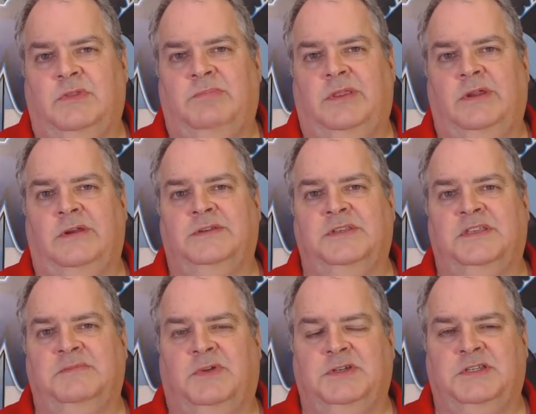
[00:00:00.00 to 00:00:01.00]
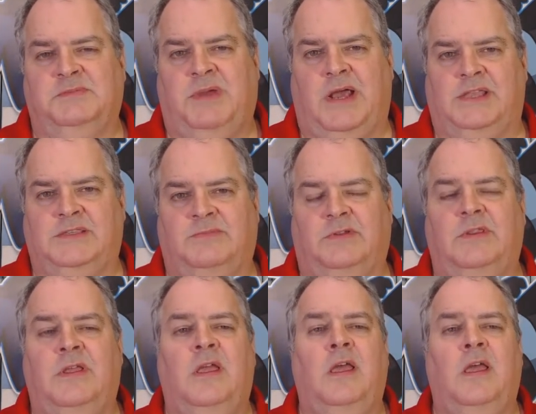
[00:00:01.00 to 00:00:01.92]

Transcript: with the players as much as possible.